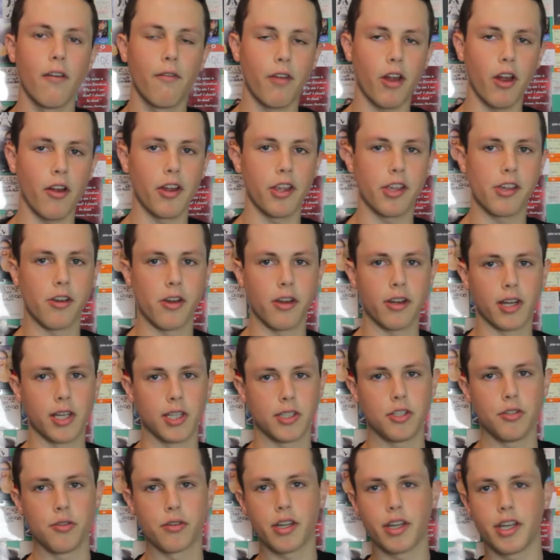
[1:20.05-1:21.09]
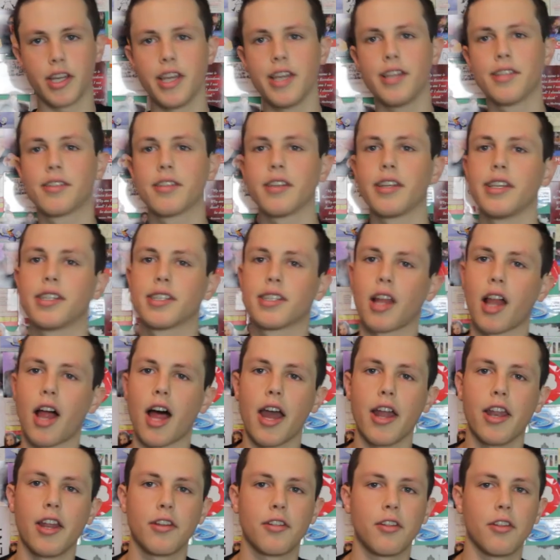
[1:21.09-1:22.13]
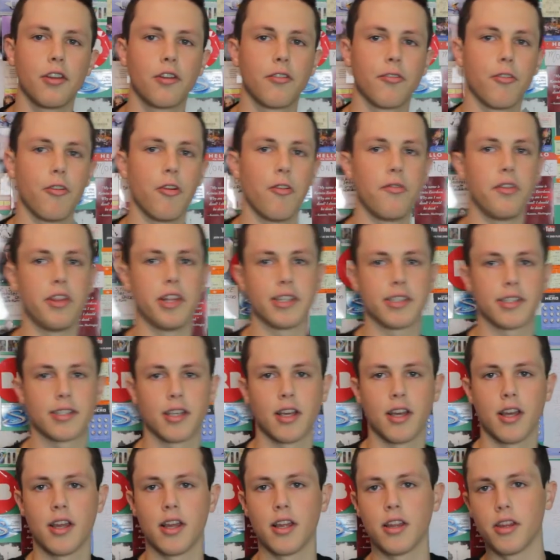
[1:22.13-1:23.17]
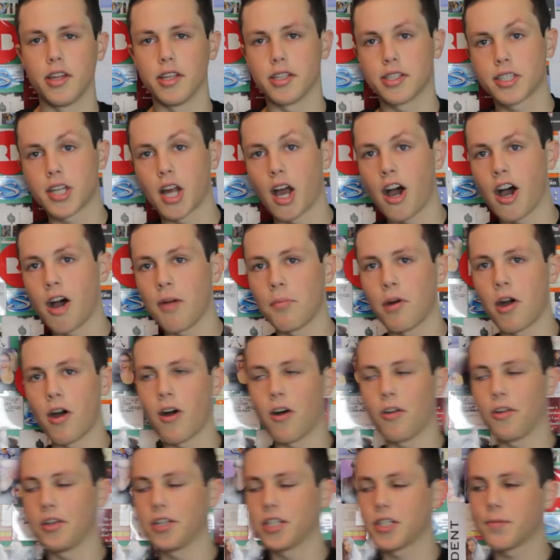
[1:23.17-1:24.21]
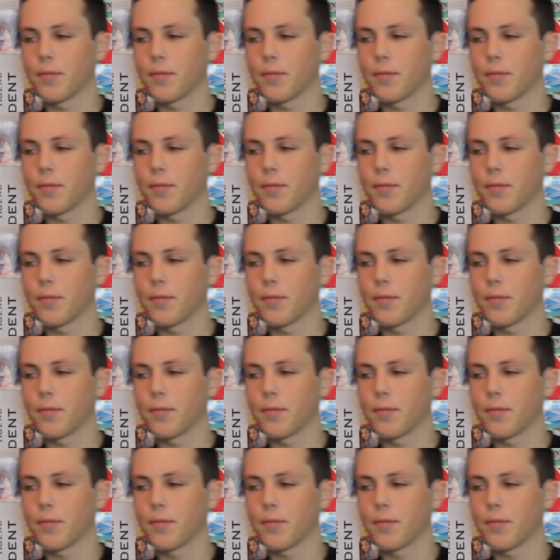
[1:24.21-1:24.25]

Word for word: very good because you could easily slide into the groove of this this Tom Holland